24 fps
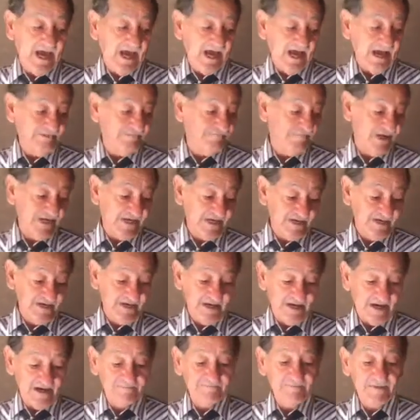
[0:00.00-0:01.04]
I've been
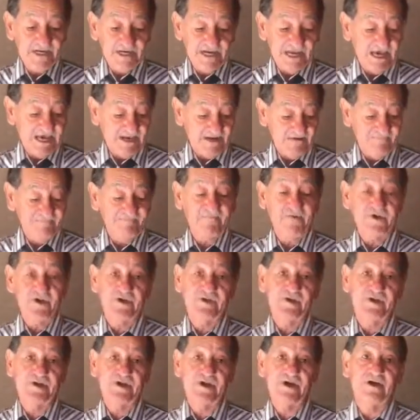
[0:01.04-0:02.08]
at it for a
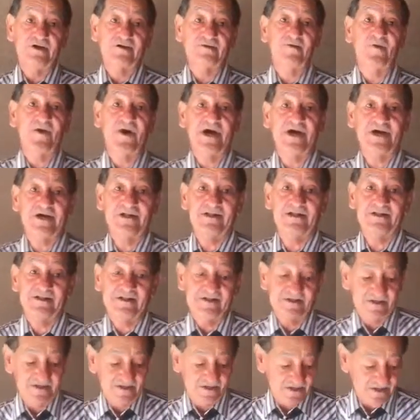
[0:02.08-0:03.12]
good long while,
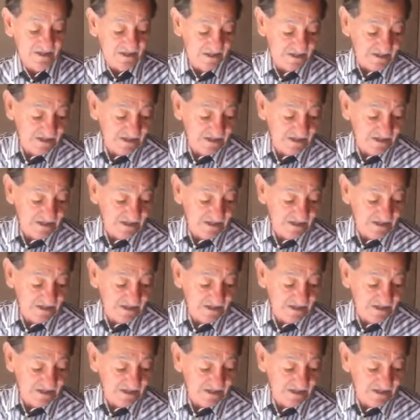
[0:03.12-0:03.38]
and